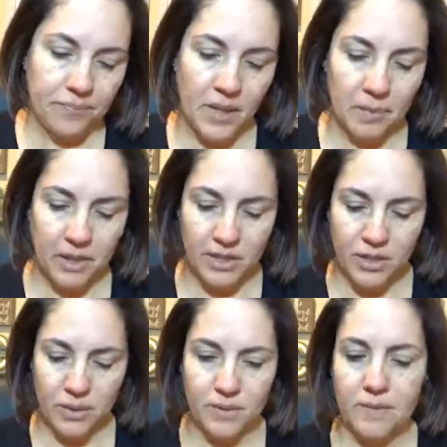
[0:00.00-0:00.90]
I'm kind of
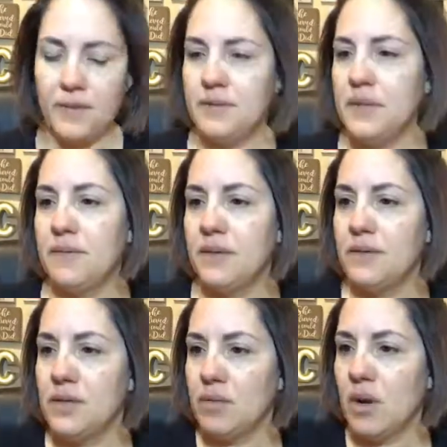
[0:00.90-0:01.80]
doing
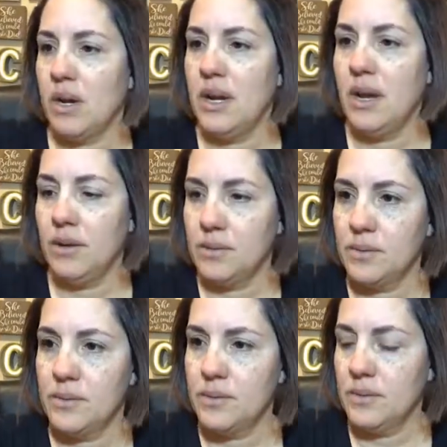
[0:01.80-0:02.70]
50-50 right now,
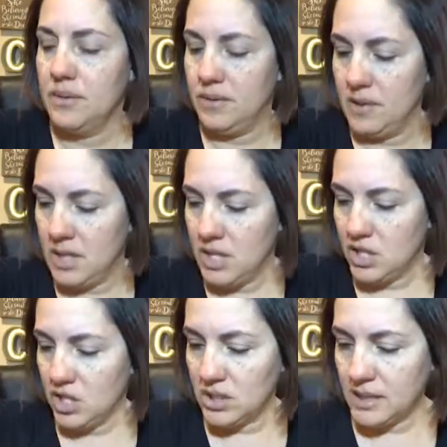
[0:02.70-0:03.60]

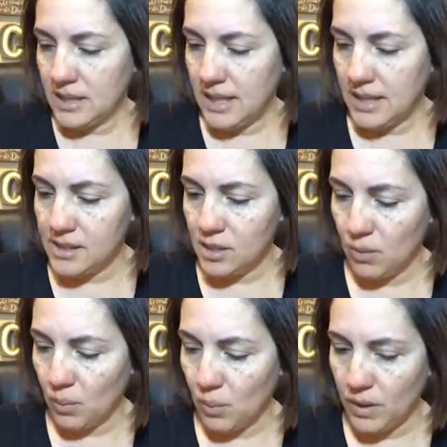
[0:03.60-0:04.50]
just in case you
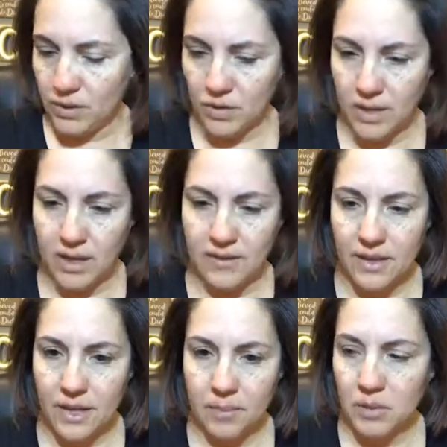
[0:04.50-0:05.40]
were wondering. And
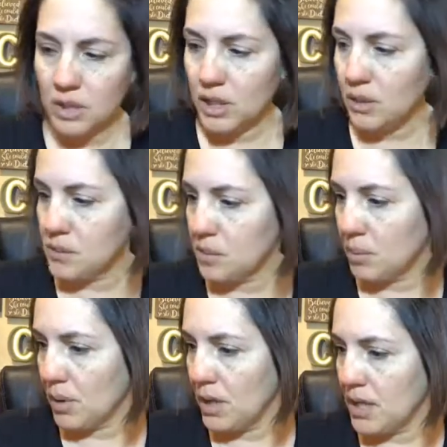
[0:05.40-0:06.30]
then I'm gonna use a
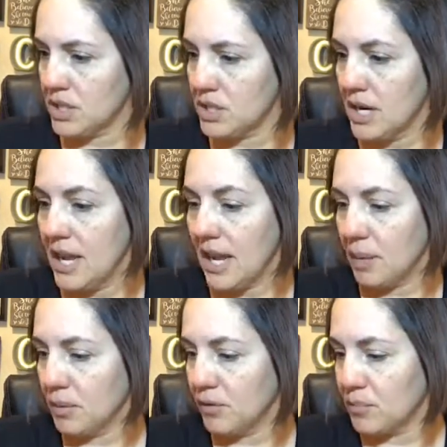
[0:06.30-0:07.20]
brush. I
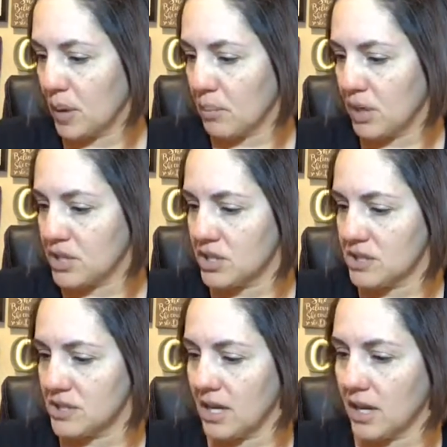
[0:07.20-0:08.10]
moved my
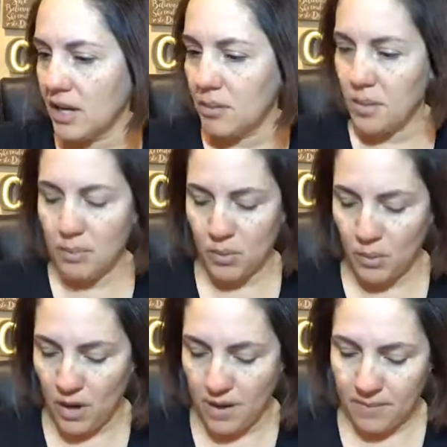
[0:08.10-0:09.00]
brushes and now I gotta remember
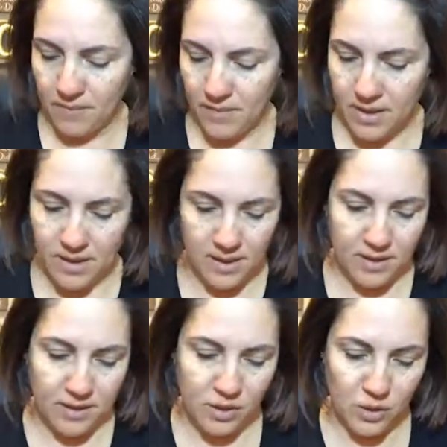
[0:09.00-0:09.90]
where I
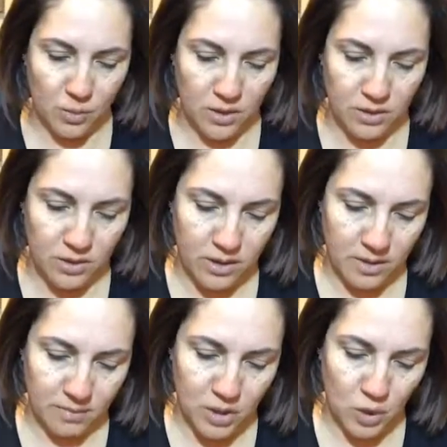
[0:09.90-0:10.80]
swatched
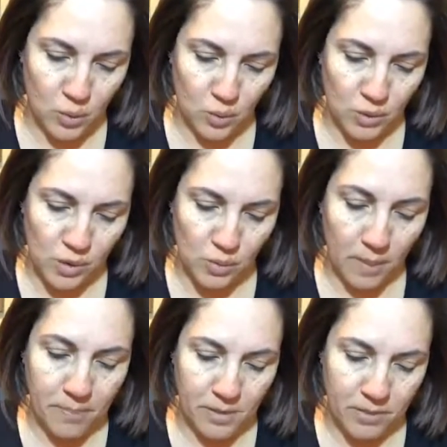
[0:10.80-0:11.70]
them to,
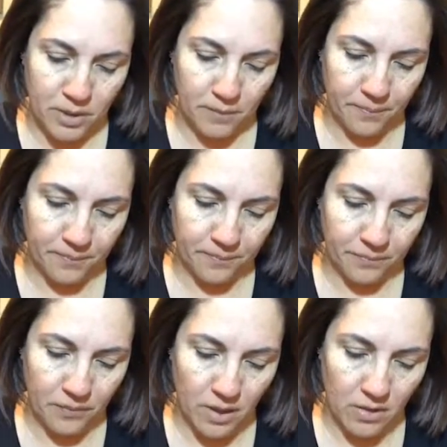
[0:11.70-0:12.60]
swap them to.
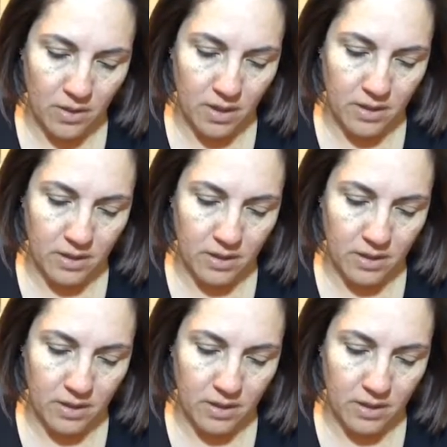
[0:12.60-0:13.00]
All right.